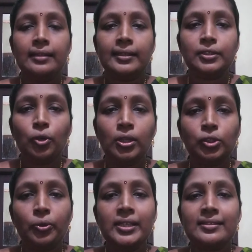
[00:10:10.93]
then 12th
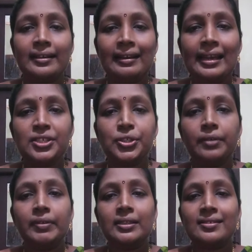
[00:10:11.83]
one is
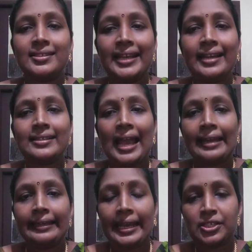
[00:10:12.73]
relation with state
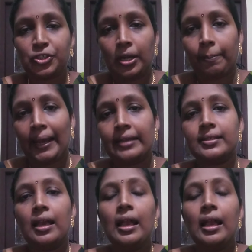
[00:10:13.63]
and national plans,